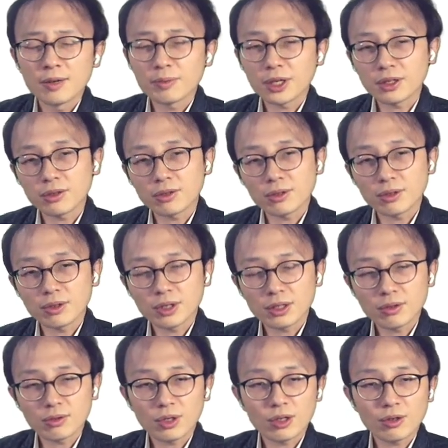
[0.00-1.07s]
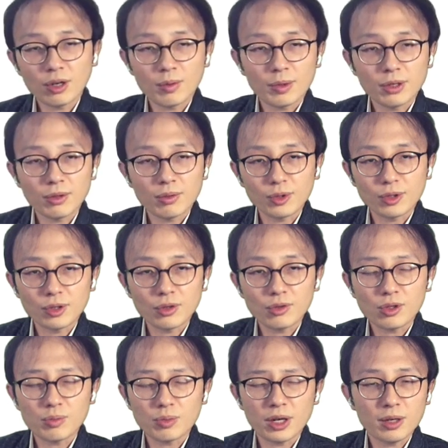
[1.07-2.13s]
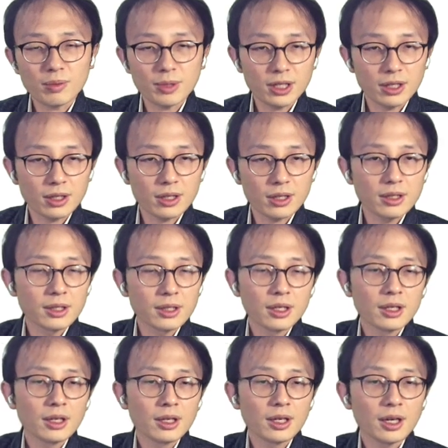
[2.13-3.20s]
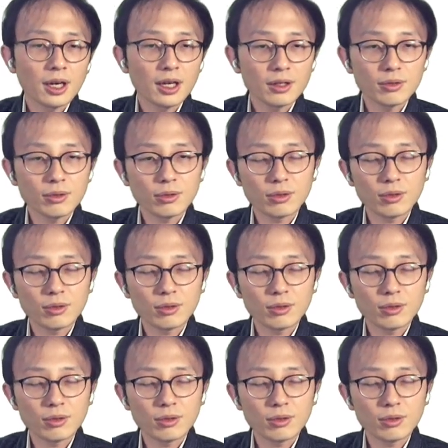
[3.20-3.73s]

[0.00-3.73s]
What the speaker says: but its requirement with huge parameters, and